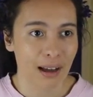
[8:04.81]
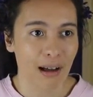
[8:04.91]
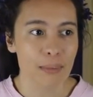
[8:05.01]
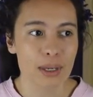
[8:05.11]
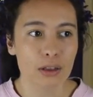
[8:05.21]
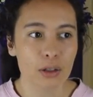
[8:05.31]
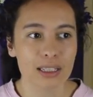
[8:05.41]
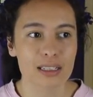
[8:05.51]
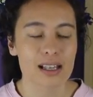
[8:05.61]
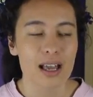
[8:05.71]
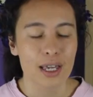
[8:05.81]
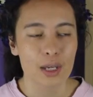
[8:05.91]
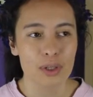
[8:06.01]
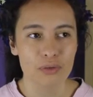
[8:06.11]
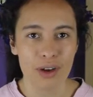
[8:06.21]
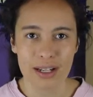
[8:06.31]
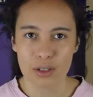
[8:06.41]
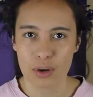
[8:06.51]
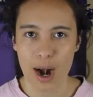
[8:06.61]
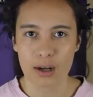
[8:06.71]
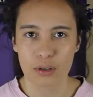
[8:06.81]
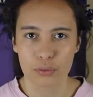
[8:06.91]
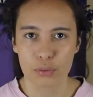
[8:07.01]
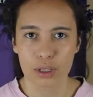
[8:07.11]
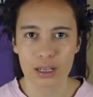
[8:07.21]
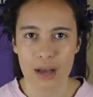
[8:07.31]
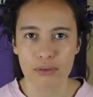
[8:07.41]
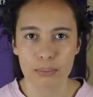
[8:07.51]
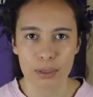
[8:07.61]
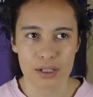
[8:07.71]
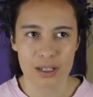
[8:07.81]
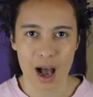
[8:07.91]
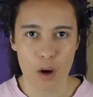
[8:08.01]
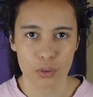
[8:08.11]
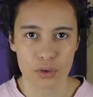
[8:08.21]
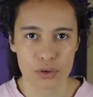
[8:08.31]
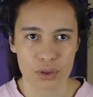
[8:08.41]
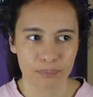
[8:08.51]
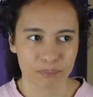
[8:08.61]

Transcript: I mean, look at this. He was fighting Cracker for 11 plus hours.